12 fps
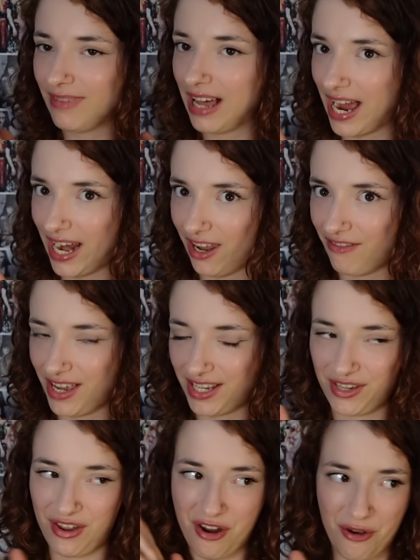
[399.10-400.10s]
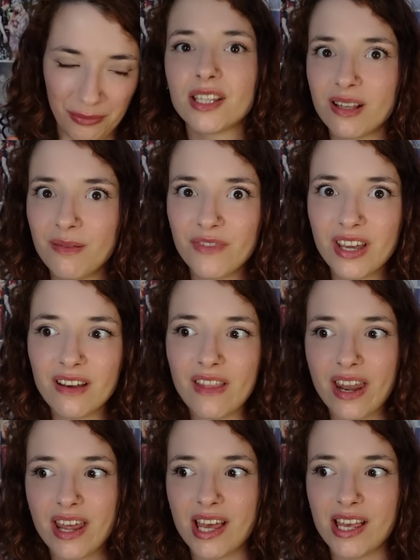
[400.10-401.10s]
I love it, you know. Something
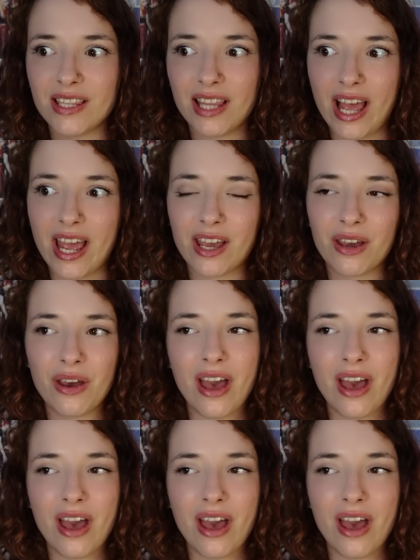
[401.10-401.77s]
that is like